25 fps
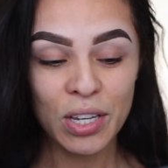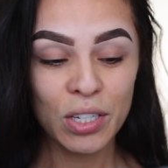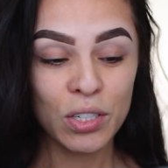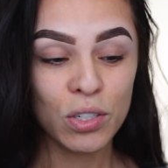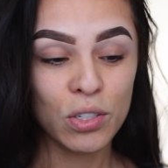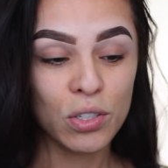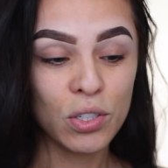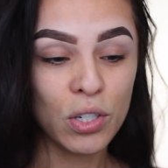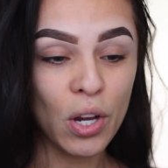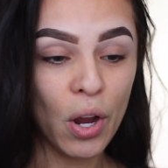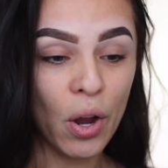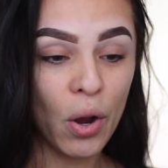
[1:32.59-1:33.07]

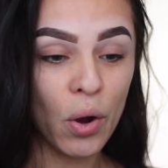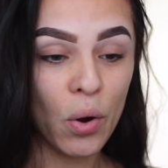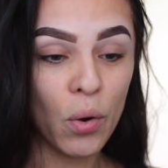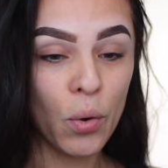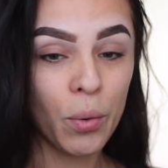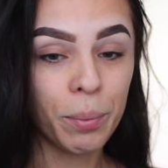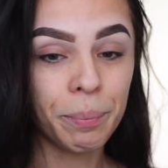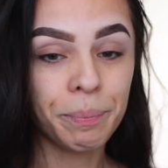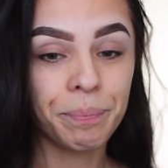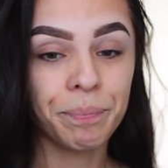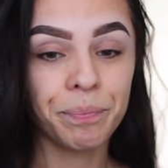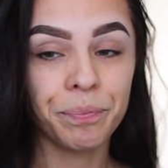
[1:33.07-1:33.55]

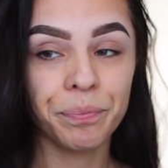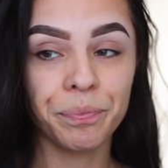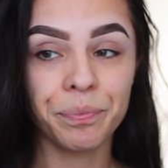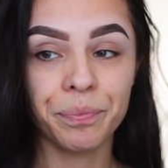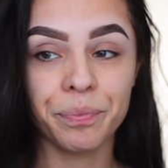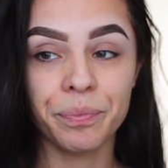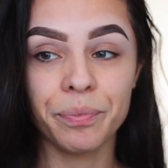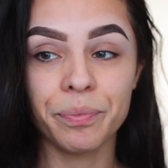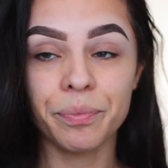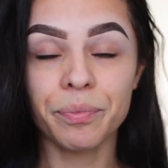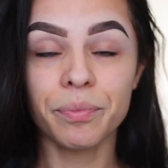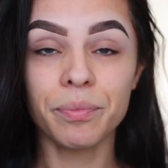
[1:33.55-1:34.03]
So
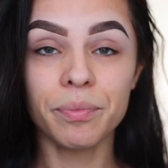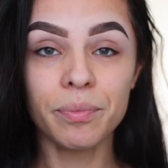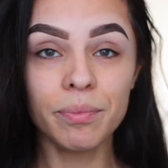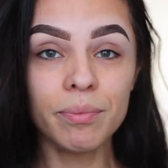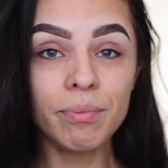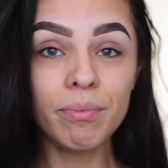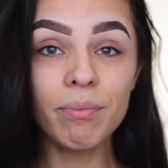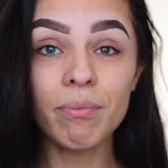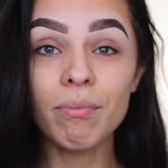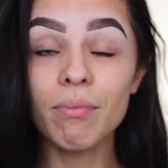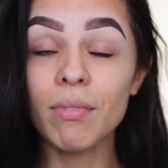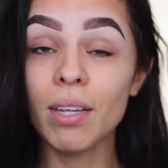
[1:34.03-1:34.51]

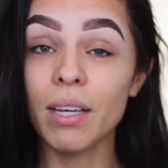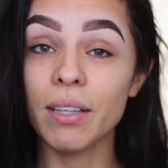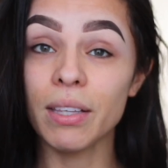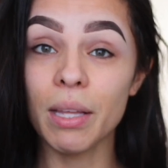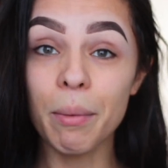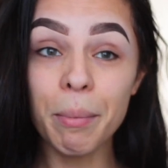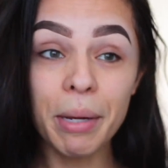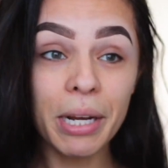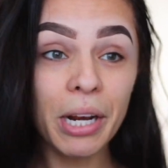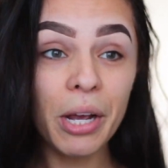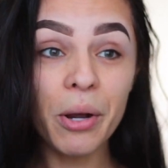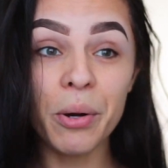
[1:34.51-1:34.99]

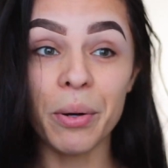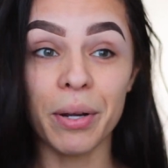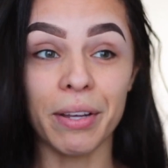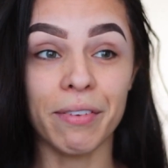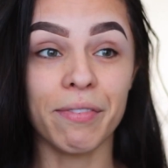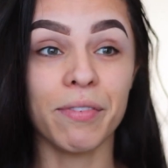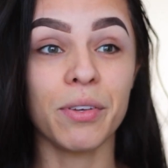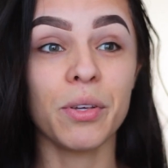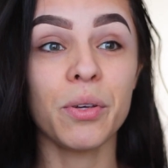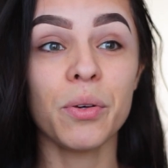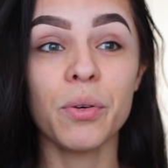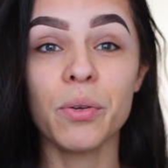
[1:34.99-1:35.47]
let me know
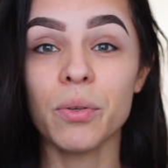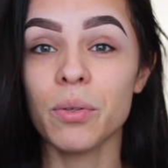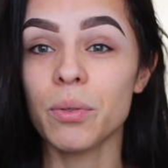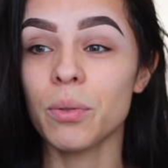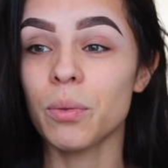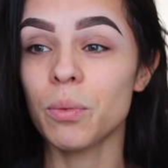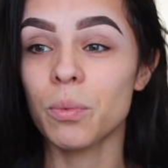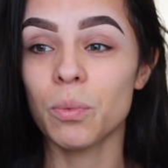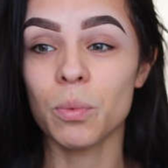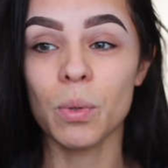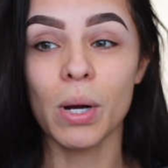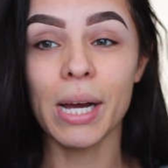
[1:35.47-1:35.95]
if
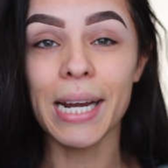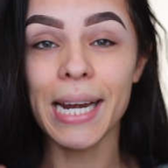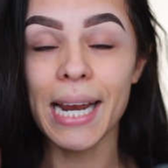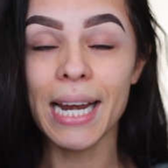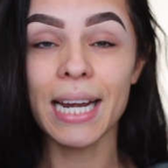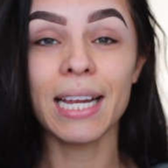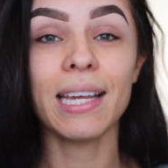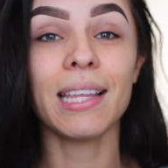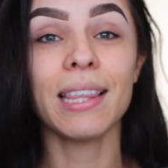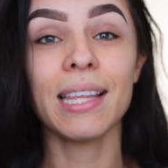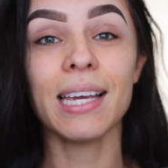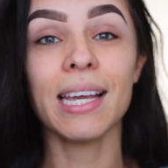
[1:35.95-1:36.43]
you want
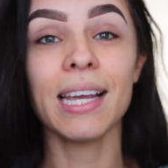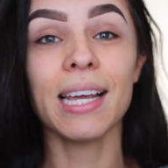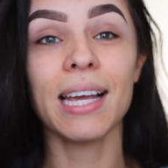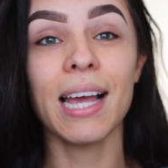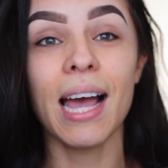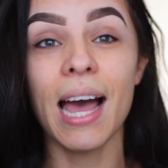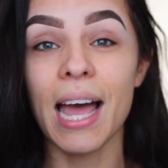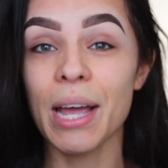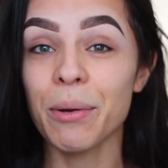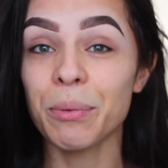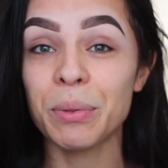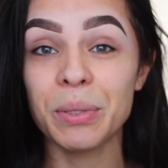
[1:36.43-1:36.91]

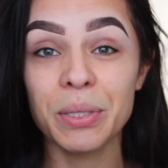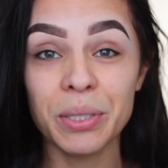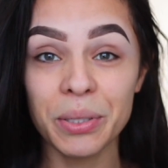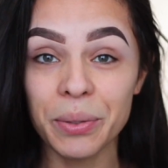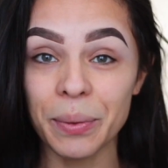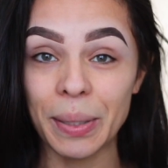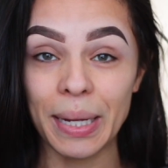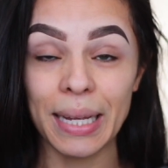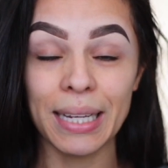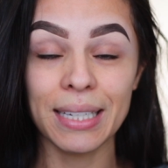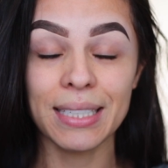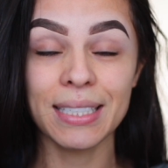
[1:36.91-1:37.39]
anything, I will
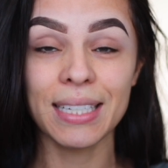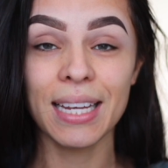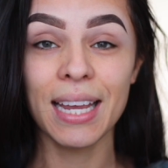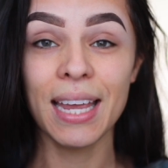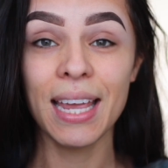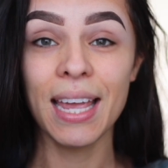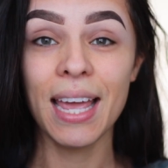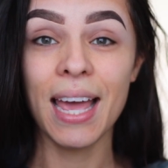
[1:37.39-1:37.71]
do it.